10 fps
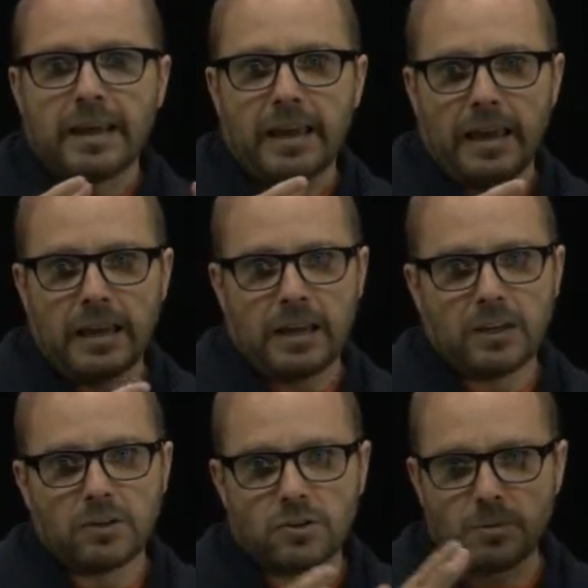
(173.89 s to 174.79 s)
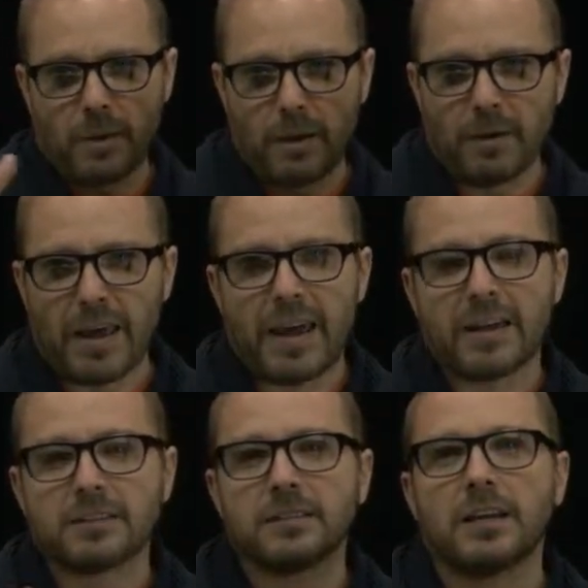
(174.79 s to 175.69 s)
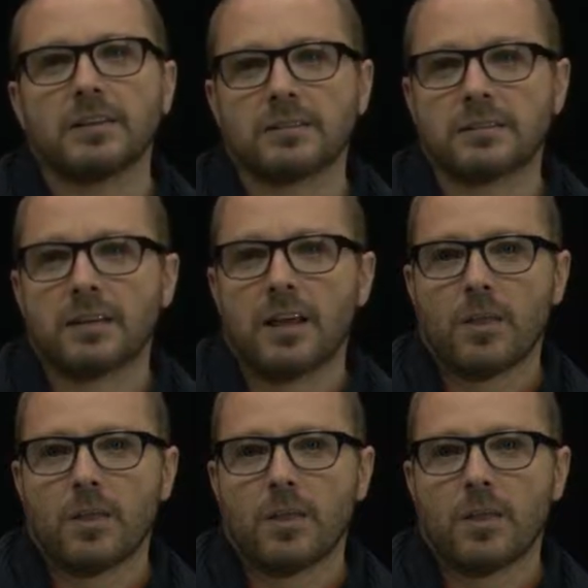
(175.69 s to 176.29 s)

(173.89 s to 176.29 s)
and you should be able to access